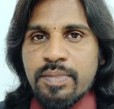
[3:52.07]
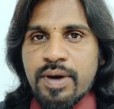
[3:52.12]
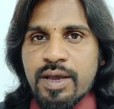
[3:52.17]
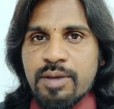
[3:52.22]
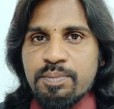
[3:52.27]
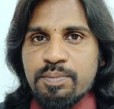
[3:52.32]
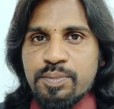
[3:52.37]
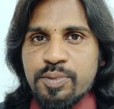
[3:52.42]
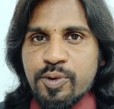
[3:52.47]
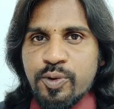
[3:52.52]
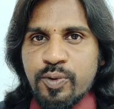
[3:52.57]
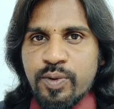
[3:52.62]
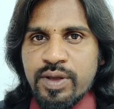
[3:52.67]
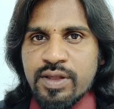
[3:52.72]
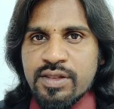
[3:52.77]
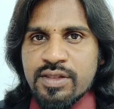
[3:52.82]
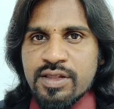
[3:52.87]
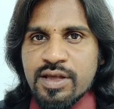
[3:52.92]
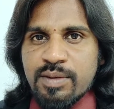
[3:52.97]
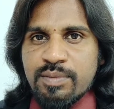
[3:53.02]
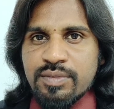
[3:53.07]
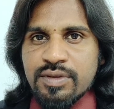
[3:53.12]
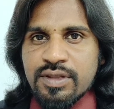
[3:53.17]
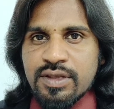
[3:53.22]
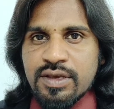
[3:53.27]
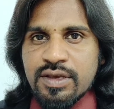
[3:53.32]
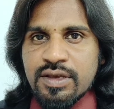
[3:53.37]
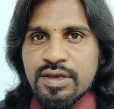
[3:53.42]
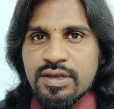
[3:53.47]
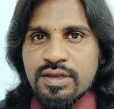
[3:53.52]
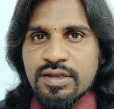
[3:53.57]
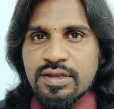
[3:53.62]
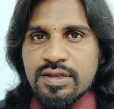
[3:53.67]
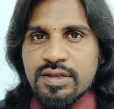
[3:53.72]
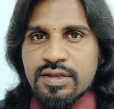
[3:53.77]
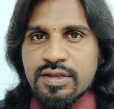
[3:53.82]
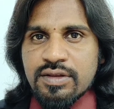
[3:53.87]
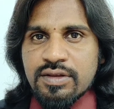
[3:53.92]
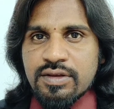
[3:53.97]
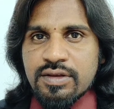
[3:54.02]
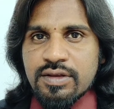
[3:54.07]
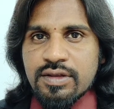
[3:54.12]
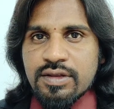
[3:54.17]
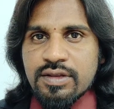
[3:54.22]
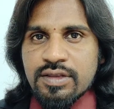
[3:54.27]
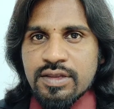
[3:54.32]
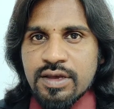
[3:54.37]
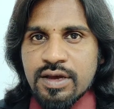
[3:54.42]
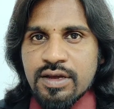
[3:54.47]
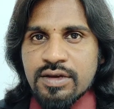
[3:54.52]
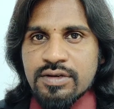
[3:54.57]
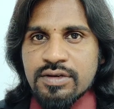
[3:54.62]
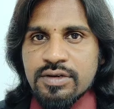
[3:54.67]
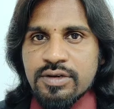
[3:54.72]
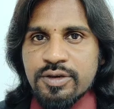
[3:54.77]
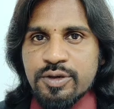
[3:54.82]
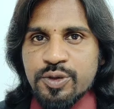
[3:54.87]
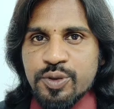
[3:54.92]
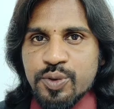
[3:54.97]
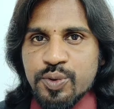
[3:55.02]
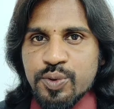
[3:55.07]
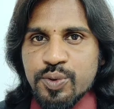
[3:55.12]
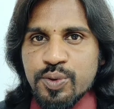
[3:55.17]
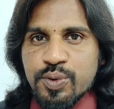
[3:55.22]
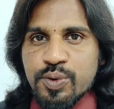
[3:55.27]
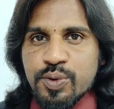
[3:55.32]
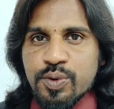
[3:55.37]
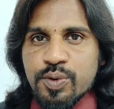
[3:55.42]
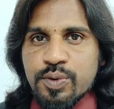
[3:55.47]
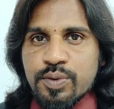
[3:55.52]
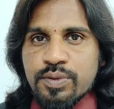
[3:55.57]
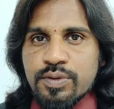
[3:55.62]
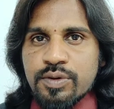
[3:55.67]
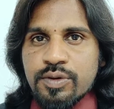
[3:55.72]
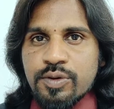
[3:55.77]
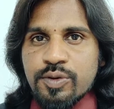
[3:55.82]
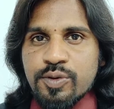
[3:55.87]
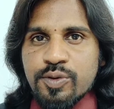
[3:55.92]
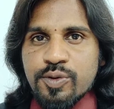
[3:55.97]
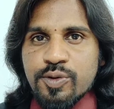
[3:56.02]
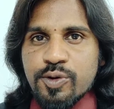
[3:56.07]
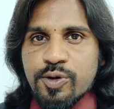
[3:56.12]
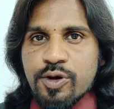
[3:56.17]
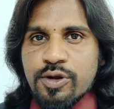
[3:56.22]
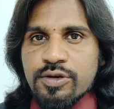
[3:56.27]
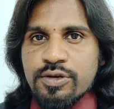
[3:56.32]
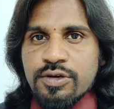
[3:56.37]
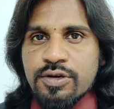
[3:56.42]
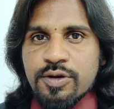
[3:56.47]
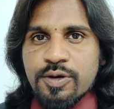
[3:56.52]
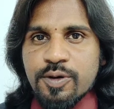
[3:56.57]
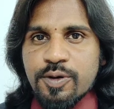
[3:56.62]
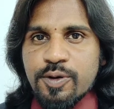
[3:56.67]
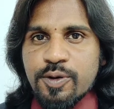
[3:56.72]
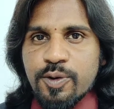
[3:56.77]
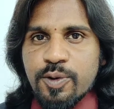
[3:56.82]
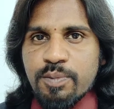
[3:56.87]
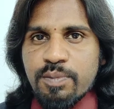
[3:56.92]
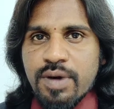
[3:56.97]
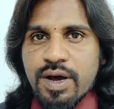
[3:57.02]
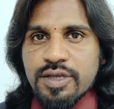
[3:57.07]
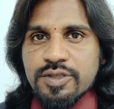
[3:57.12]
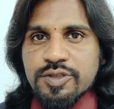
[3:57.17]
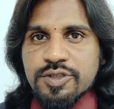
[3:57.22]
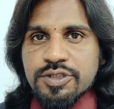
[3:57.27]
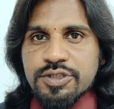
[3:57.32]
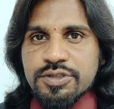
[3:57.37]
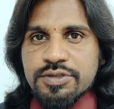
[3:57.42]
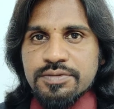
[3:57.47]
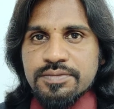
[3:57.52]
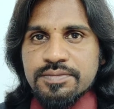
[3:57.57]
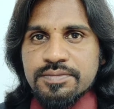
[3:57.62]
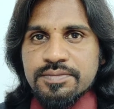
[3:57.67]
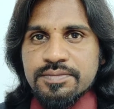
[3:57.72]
by proving something that you know you do not grow much.